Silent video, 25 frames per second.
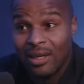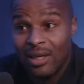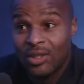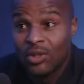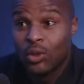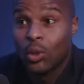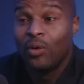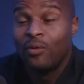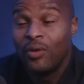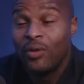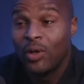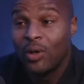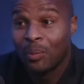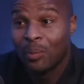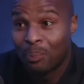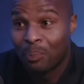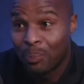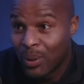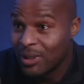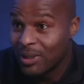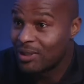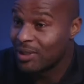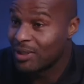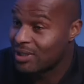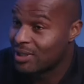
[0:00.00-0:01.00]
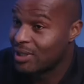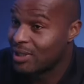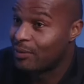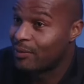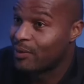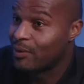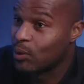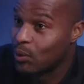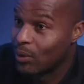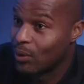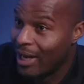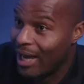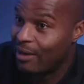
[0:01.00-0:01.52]
So if you can put yourself
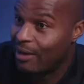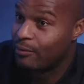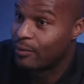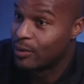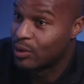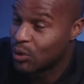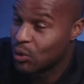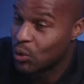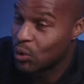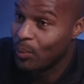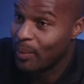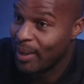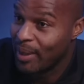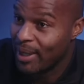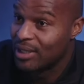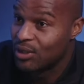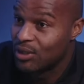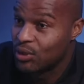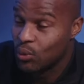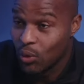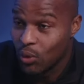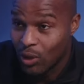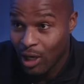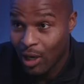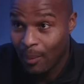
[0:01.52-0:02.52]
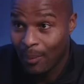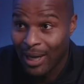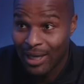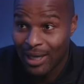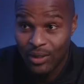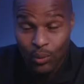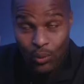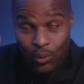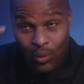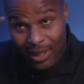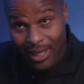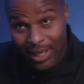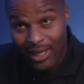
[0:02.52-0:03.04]
through that for 2 minutes, you come out,
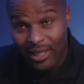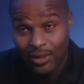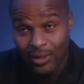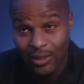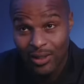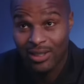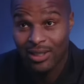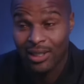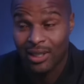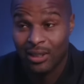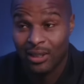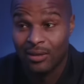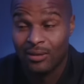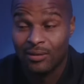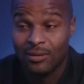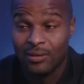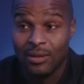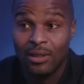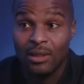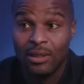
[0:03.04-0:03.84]
you think to yourself,